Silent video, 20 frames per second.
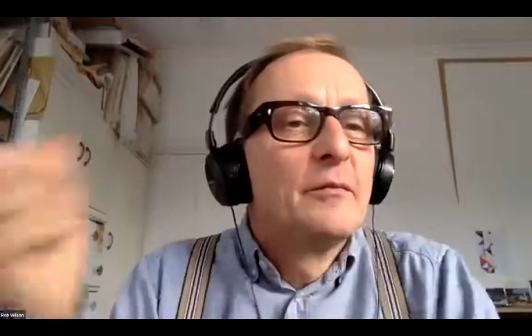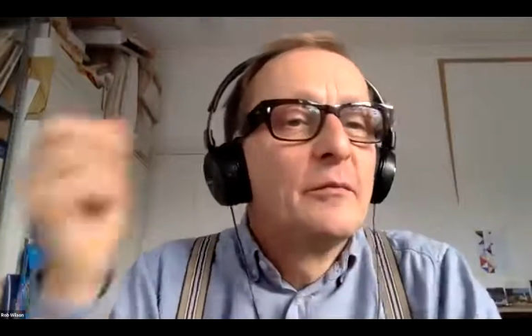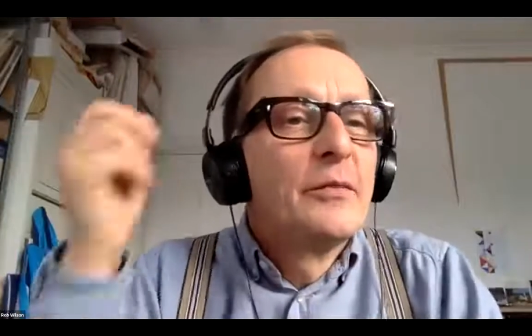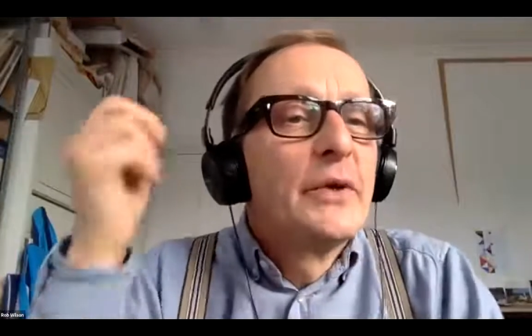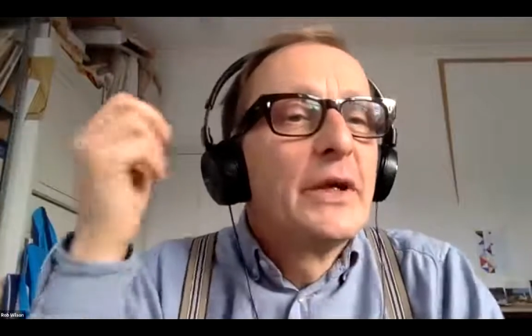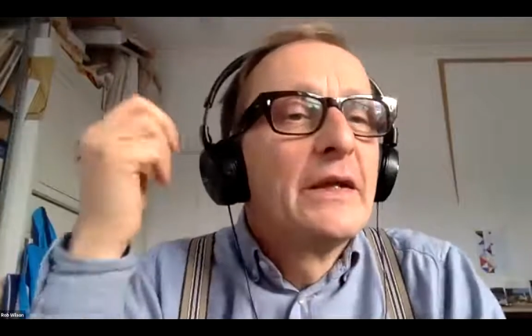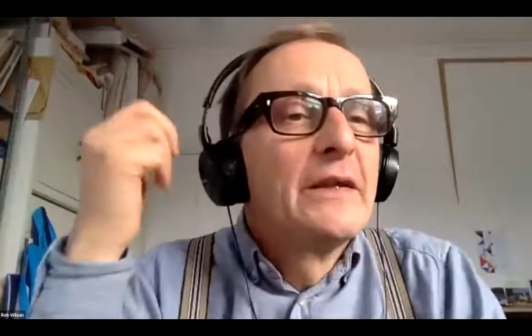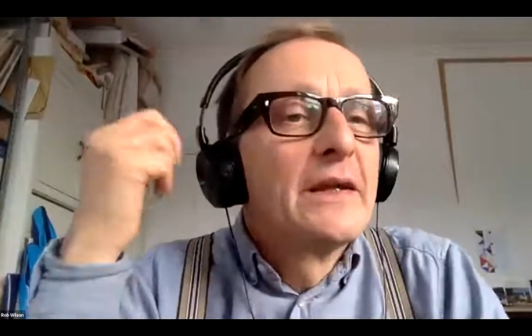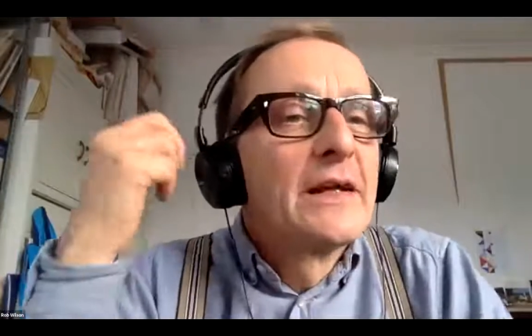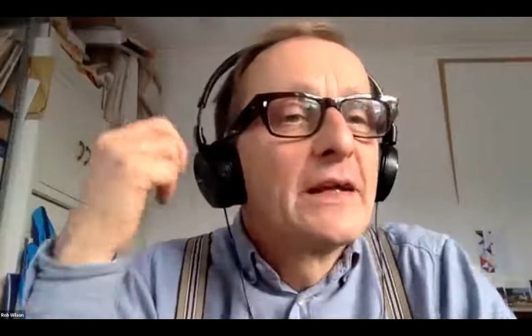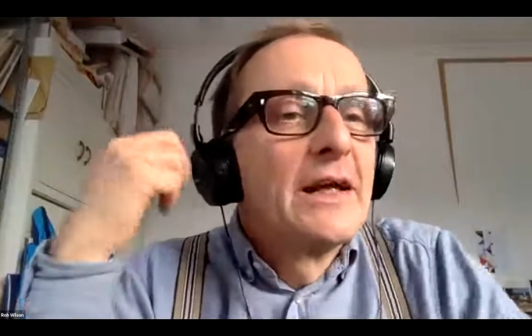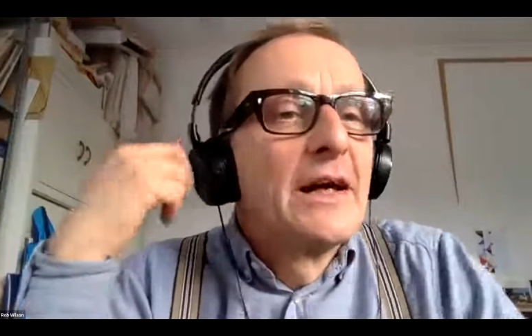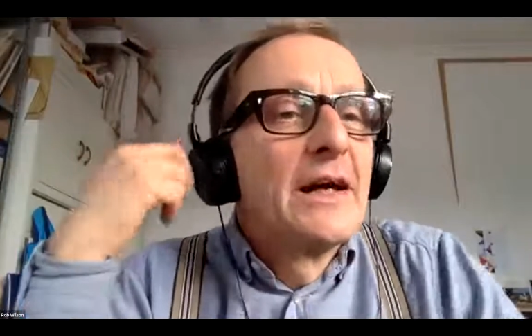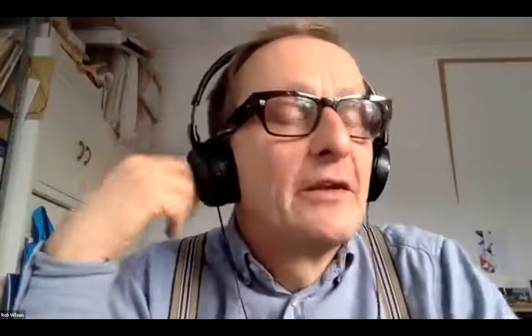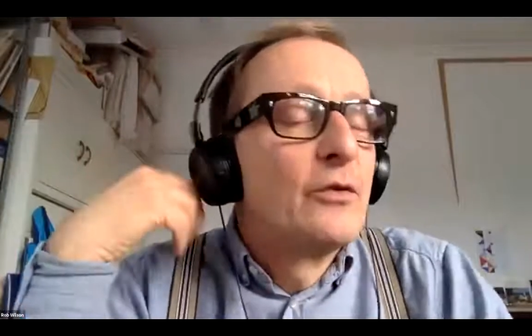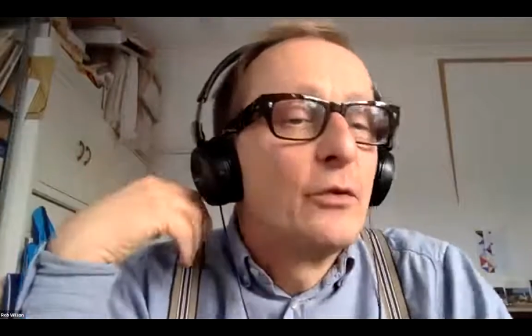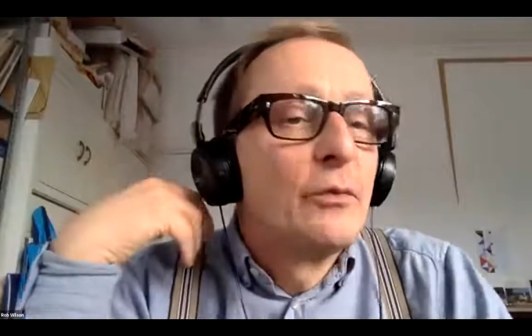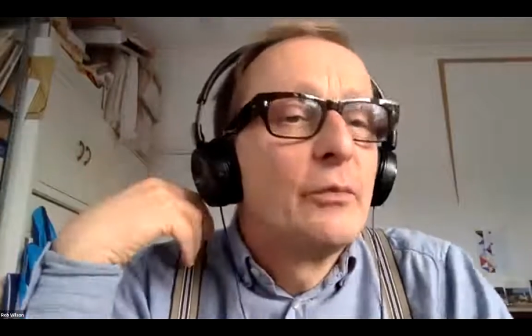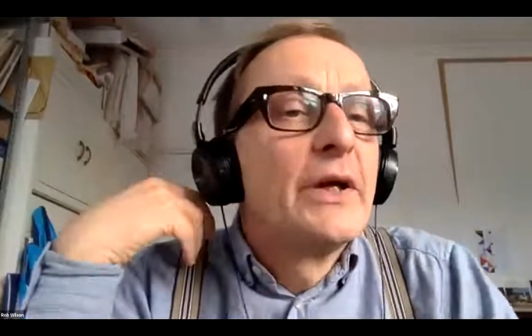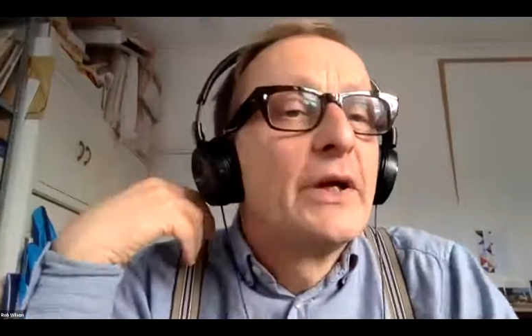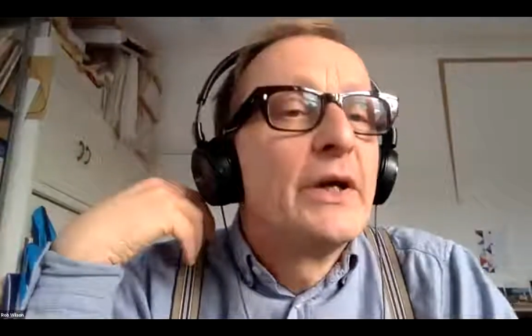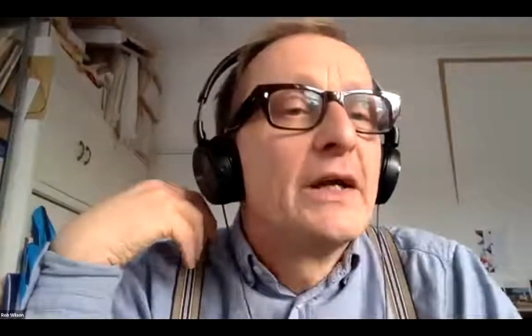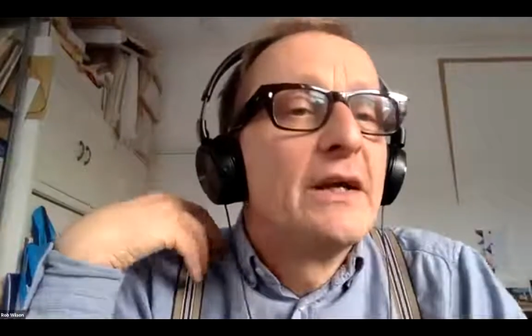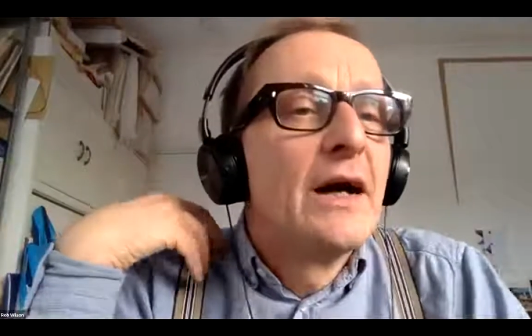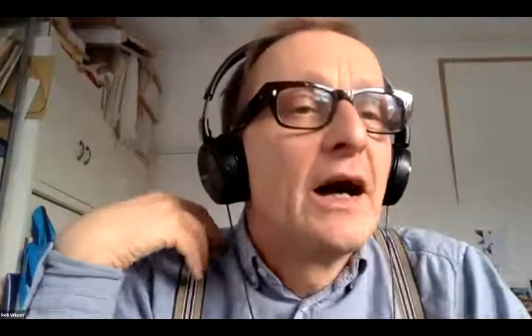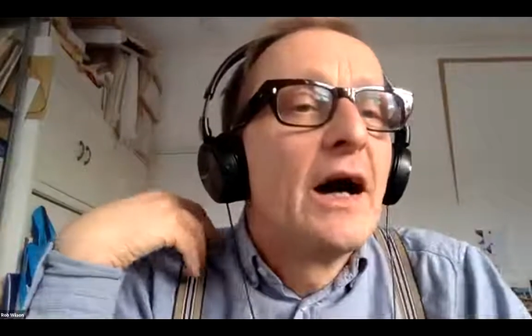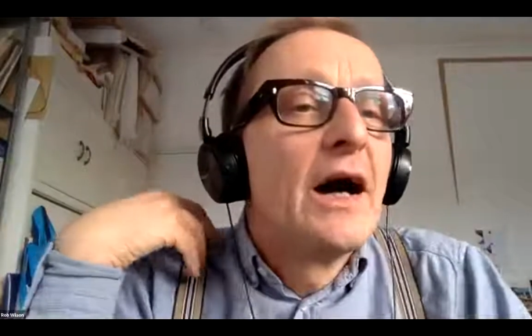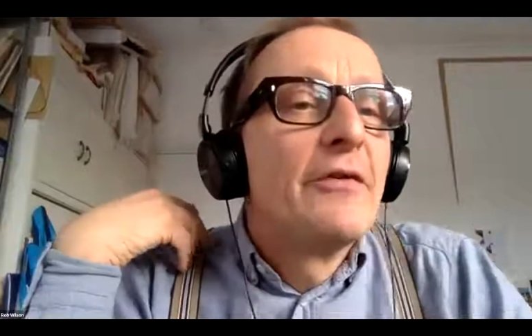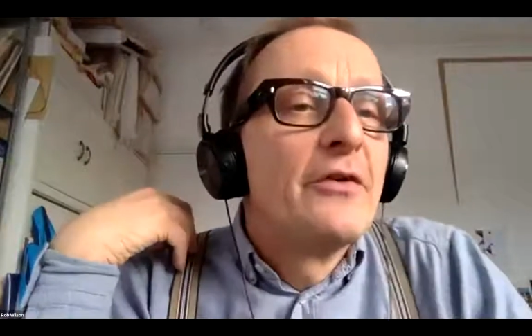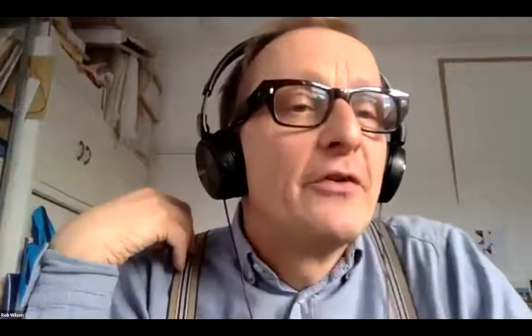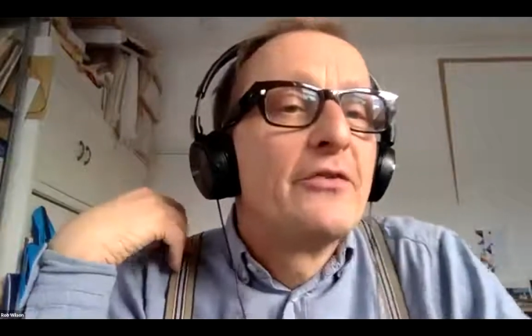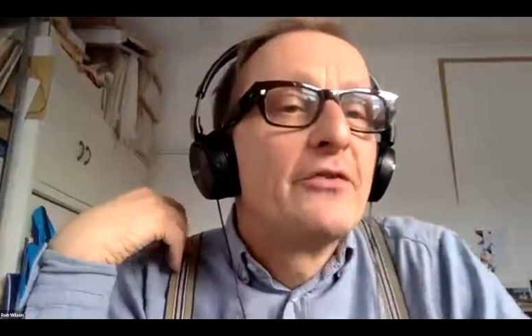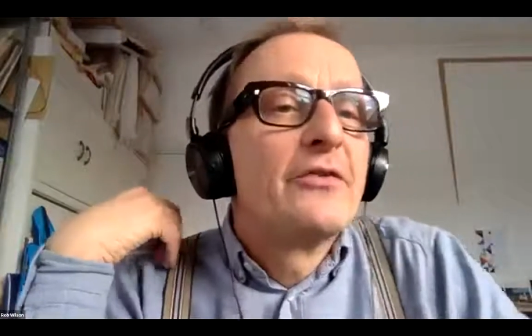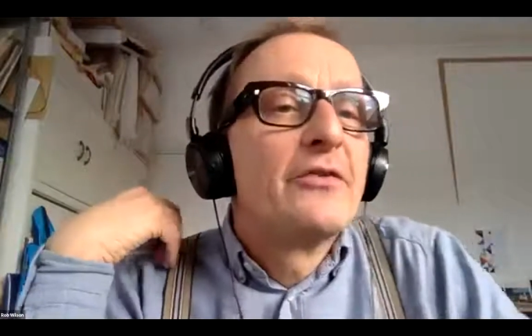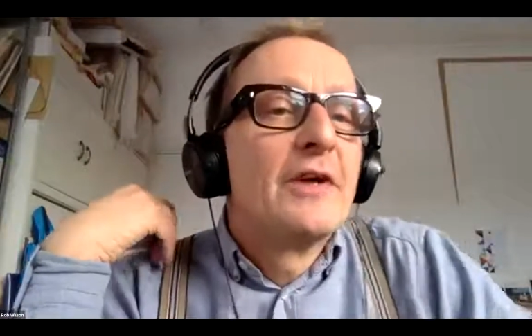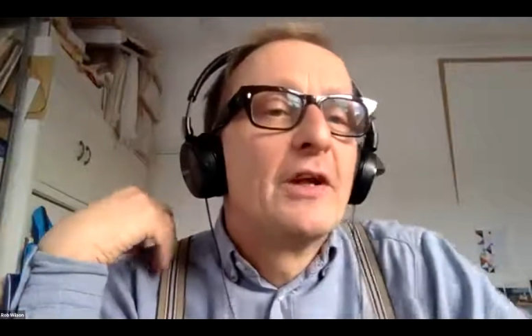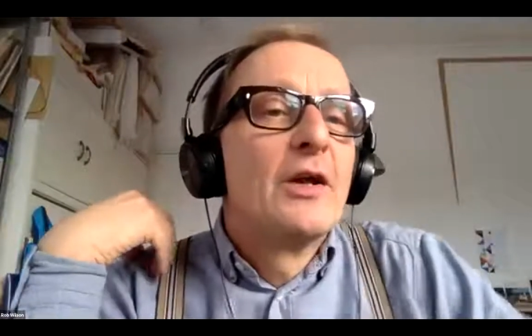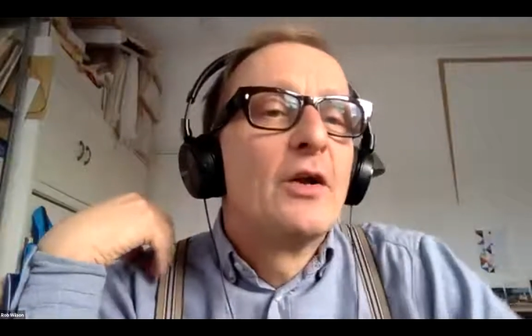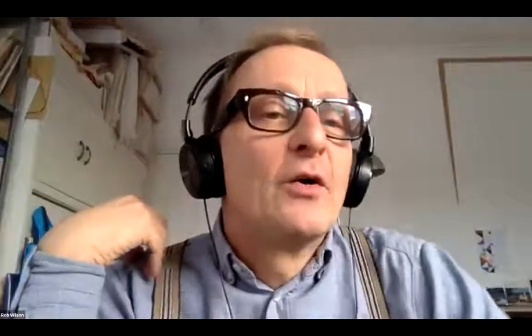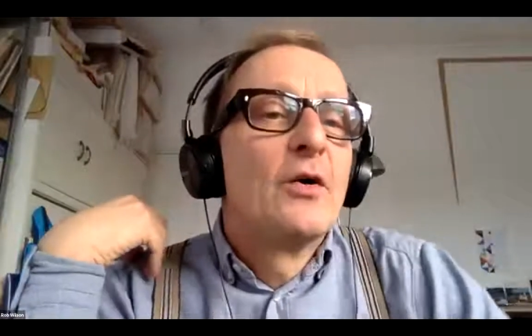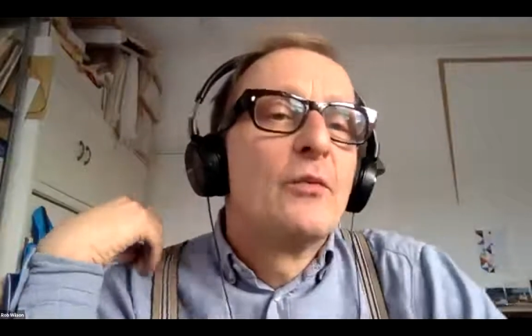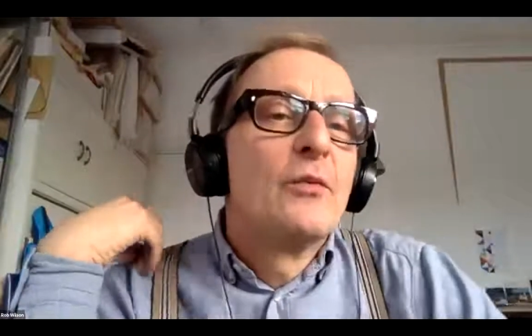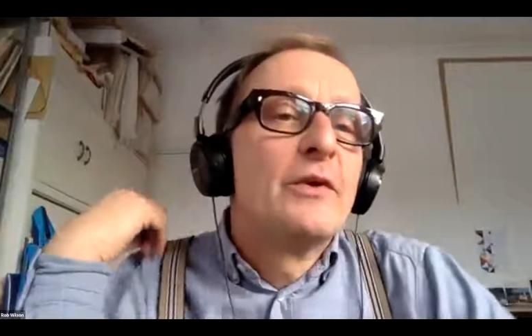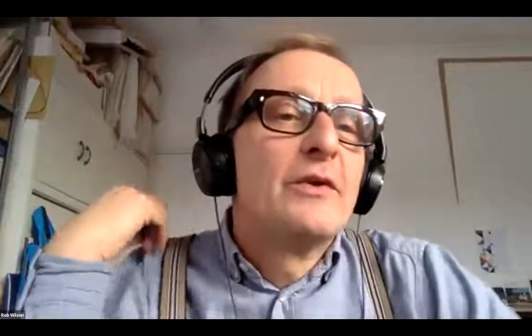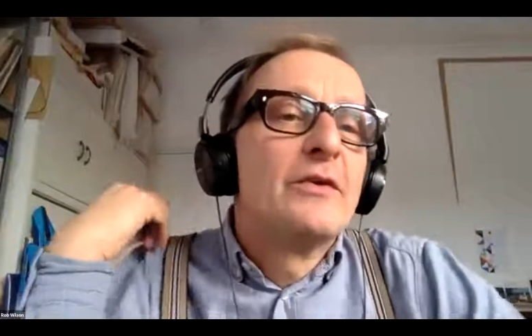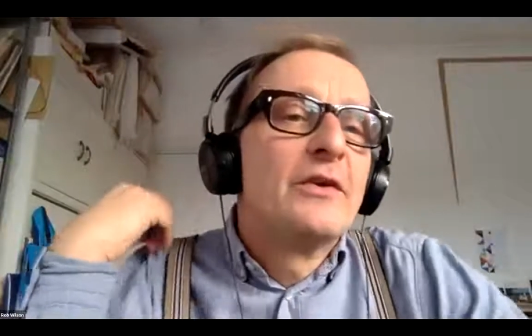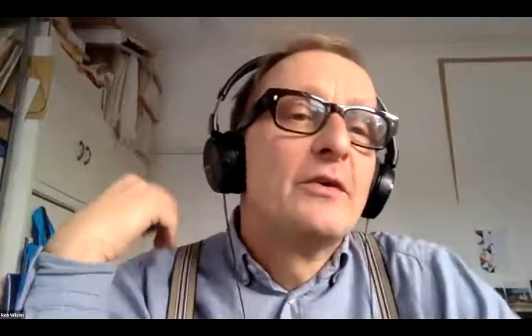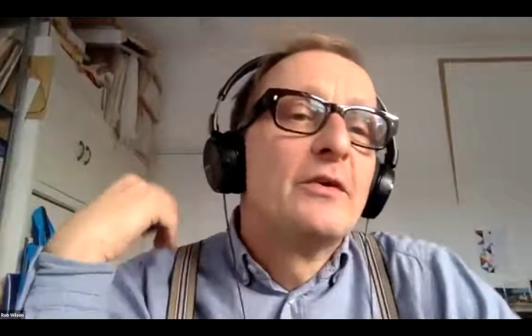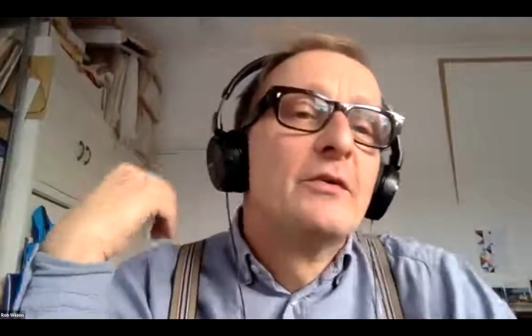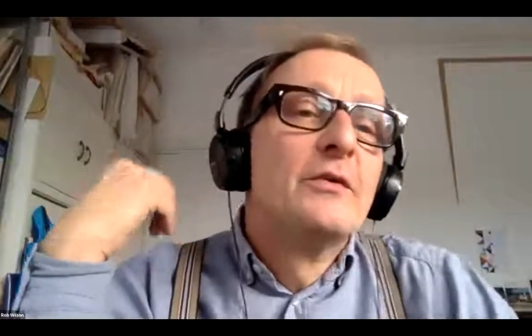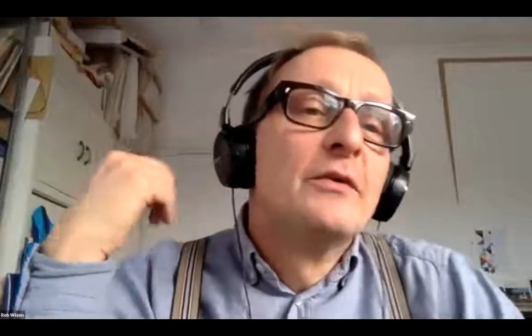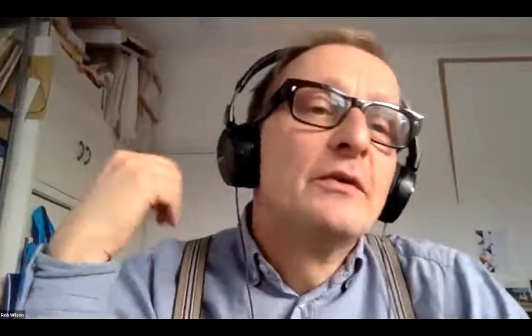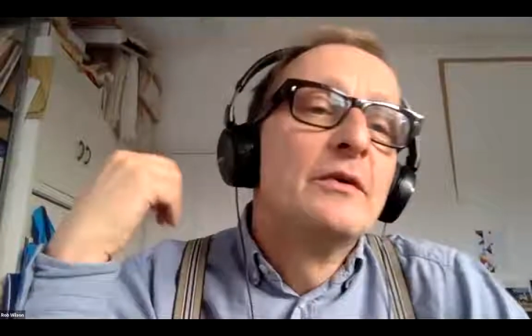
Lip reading: the client or bring others along with you.